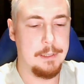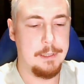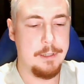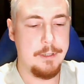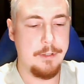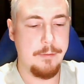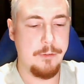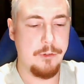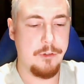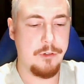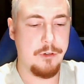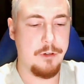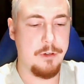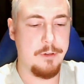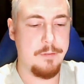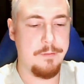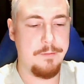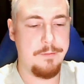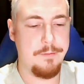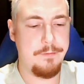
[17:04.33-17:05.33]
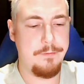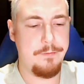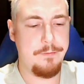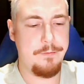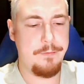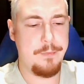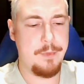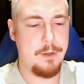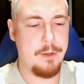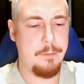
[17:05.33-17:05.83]
I'm just trying
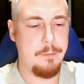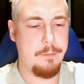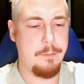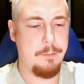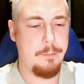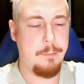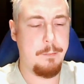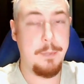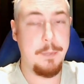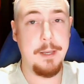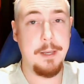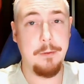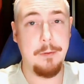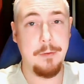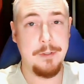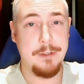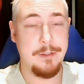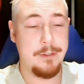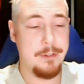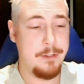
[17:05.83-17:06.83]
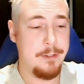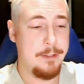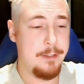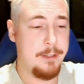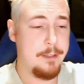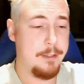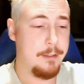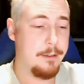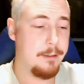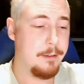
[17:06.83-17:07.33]
to peel this nicely.
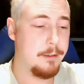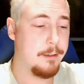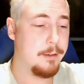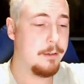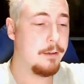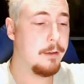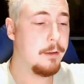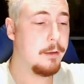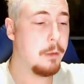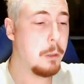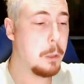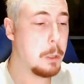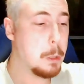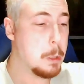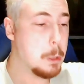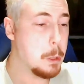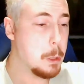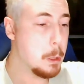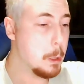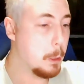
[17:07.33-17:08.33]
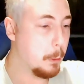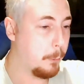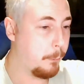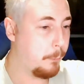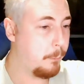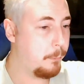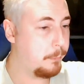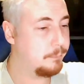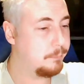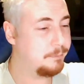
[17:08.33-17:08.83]

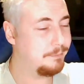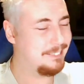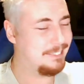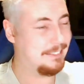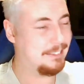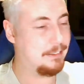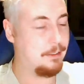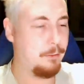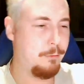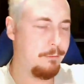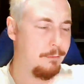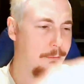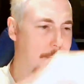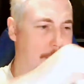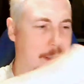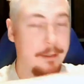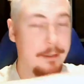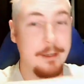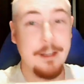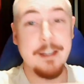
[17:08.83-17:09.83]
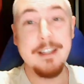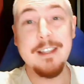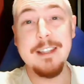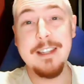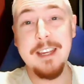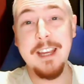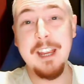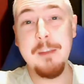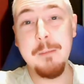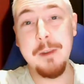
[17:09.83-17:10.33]
Ooh.
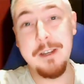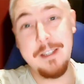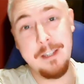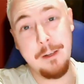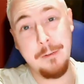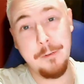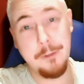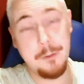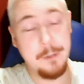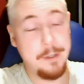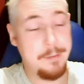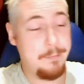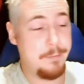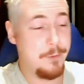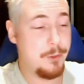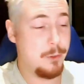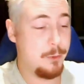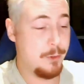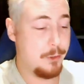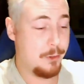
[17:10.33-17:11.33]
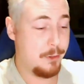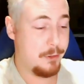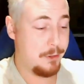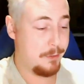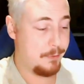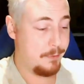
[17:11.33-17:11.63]
Sticking myself to it, it's always good.